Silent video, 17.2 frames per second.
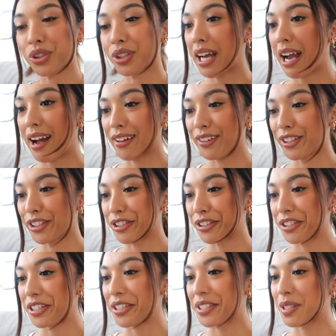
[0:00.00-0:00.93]

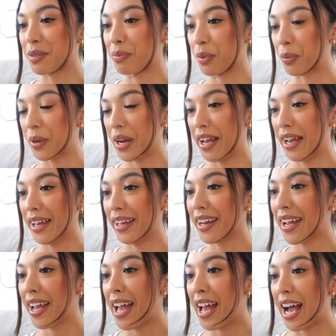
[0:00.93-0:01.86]
Calendar
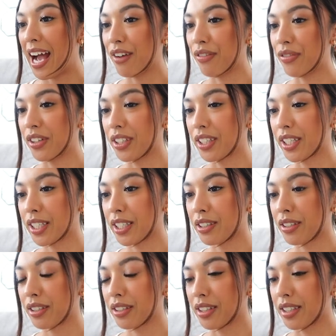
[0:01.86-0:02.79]
spread. I feel
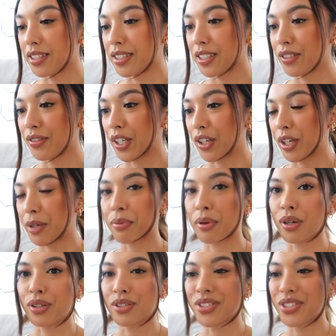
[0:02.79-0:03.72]
like this is very
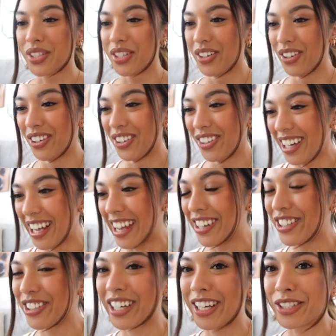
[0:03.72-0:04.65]
personal
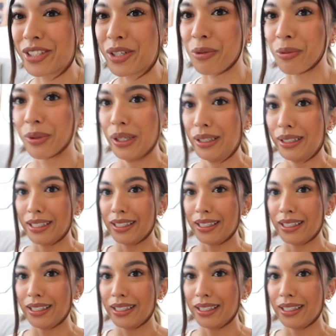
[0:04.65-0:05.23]
and you guys are really